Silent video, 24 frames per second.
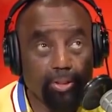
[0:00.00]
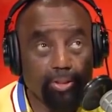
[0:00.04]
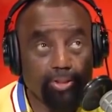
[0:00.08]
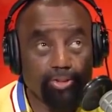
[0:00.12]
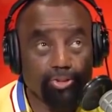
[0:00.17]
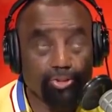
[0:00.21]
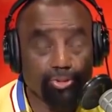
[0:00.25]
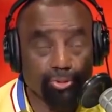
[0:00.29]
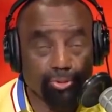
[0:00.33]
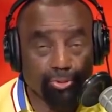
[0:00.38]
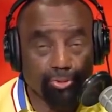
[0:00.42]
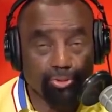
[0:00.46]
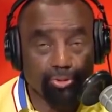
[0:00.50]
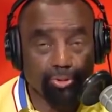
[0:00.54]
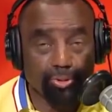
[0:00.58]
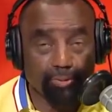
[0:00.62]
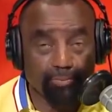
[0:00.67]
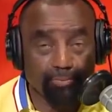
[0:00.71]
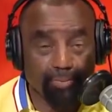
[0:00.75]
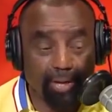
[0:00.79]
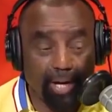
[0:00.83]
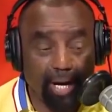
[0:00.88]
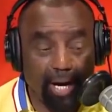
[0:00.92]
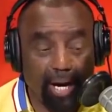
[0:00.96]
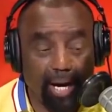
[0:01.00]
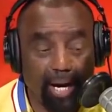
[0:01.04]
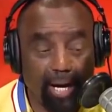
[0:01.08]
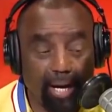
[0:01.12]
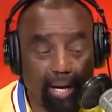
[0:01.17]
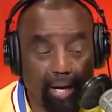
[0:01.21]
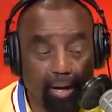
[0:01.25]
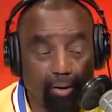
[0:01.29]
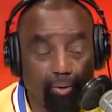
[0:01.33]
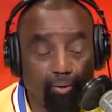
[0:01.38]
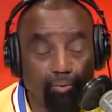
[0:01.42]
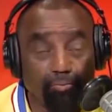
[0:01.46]
Children of
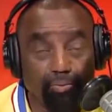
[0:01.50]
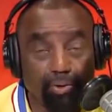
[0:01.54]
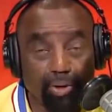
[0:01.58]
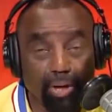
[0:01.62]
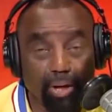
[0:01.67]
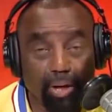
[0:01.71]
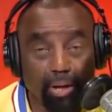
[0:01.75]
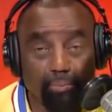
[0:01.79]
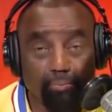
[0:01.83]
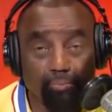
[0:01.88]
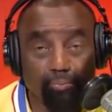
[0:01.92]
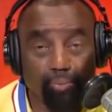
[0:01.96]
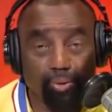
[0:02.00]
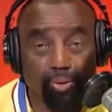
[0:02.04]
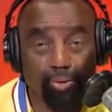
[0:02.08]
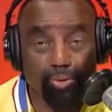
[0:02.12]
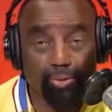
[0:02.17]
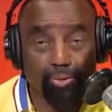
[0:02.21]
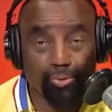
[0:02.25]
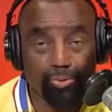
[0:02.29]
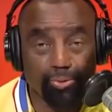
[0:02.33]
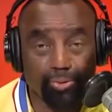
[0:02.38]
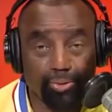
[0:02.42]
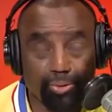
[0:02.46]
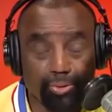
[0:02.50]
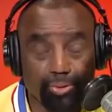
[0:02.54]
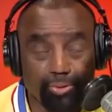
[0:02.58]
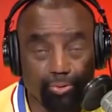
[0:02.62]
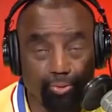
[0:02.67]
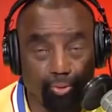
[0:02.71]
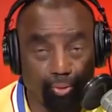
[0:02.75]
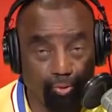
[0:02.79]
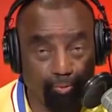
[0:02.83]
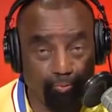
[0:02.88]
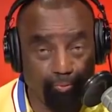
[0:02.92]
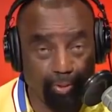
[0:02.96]
God overcome words.
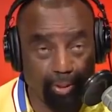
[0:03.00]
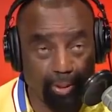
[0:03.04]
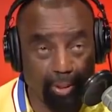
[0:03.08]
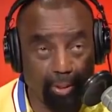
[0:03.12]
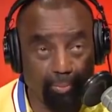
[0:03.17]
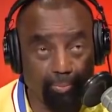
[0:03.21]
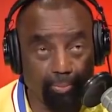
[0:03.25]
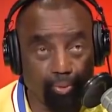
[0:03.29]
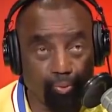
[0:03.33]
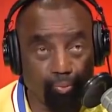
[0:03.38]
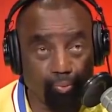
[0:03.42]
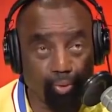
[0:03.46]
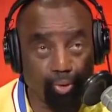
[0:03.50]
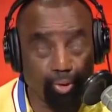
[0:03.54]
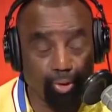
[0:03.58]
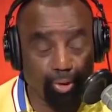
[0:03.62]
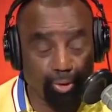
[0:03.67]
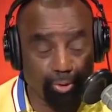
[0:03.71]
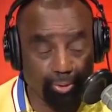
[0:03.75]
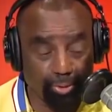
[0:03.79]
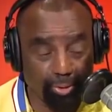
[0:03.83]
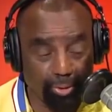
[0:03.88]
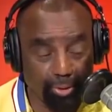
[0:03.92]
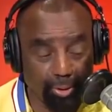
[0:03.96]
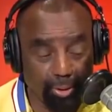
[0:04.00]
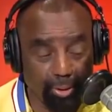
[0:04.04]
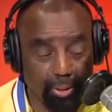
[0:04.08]
You overcome the world.